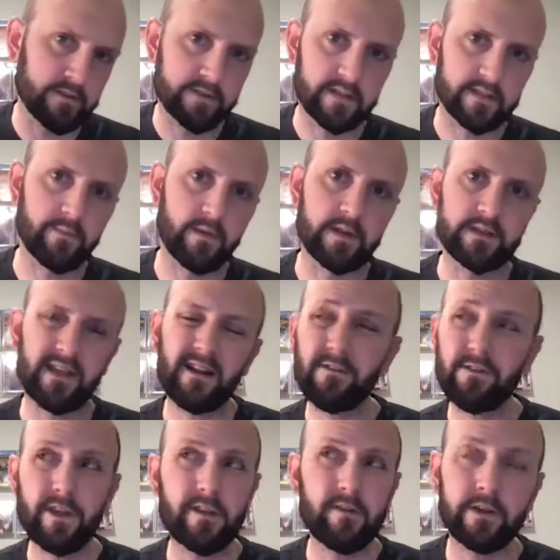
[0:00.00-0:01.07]
6 months. I don't
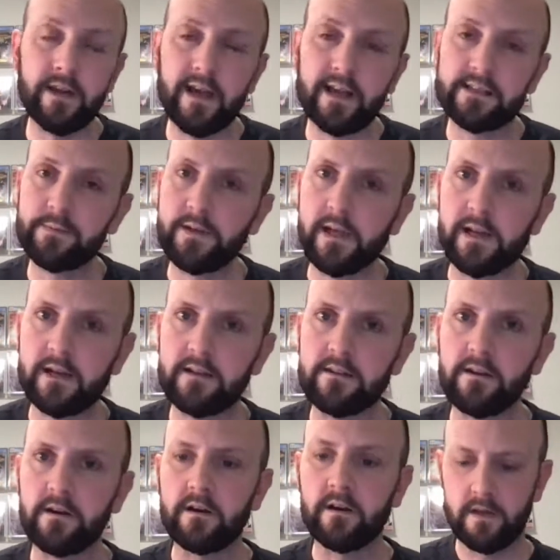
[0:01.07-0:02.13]
think you can expedite it
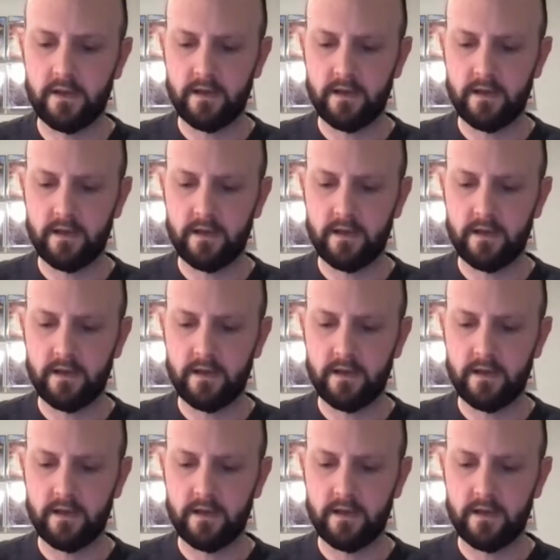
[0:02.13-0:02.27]
either.